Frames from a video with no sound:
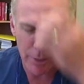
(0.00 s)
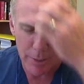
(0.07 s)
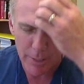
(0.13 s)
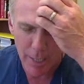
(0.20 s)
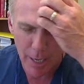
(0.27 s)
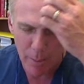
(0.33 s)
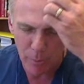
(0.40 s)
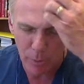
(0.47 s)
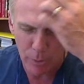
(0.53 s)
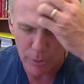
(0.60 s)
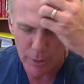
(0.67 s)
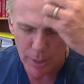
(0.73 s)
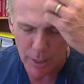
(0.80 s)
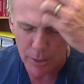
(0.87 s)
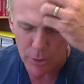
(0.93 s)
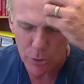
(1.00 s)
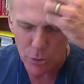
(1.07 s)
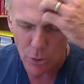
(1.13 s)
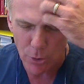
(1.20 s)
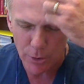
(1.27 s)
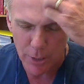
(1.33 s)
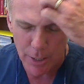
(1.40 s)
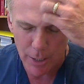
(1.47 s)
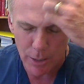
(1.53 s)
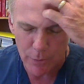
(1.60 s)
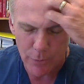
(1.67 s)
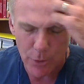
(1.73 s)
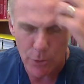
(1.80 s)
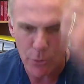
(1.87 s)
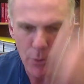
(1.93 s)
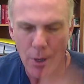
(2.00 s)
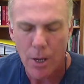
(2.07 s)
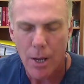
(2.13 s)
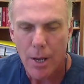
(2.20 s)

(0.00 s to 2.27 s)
the table and start the interview,